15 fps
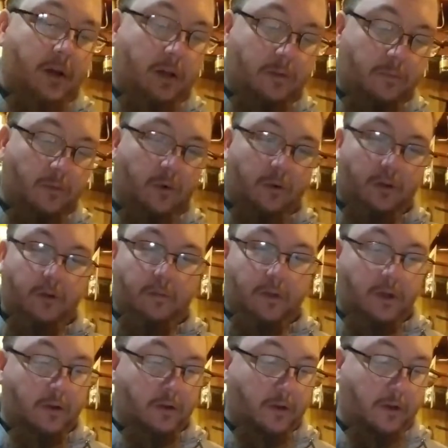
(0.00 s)
That is more lube
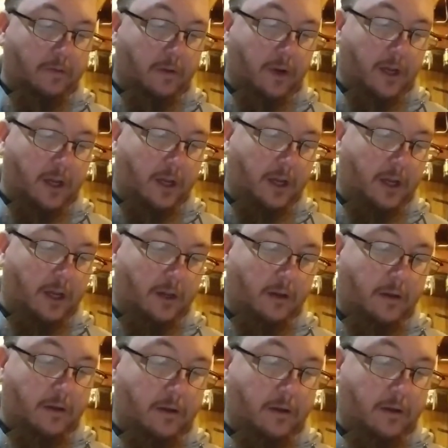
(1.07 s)
than you'll ever need.